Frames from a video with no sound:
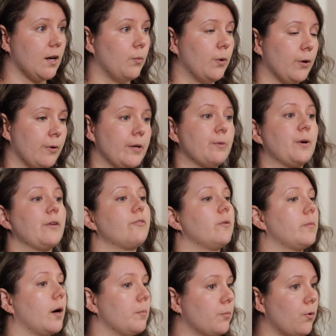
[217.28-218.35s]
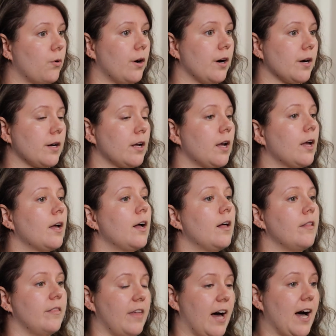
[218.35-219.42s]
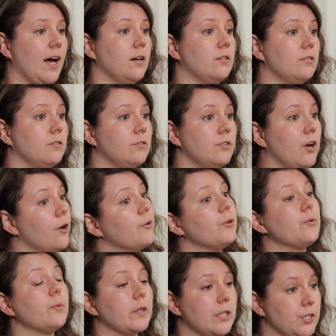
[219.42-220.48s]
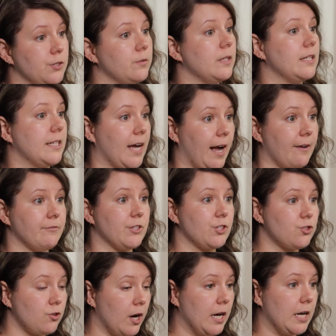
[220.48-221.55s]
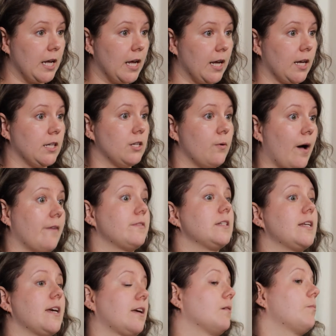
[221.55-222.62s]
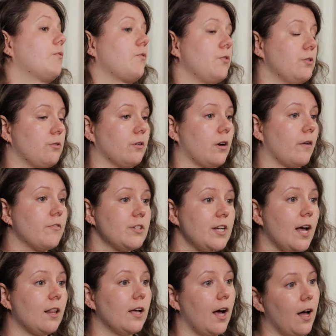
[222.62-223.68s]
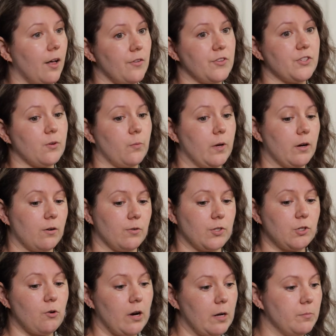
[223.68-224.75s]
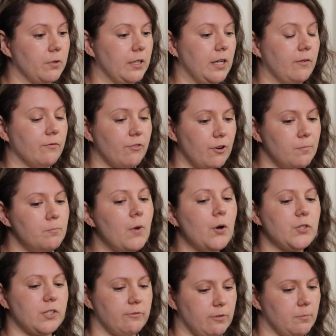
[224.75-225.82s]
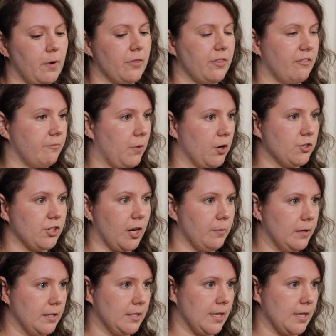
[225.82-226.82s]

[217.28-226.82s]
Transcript: And we are hearing from our board that no, you really do need to have this training and you have to take it before you can offer telehealth. So we were scrambling for most of the month of March, I would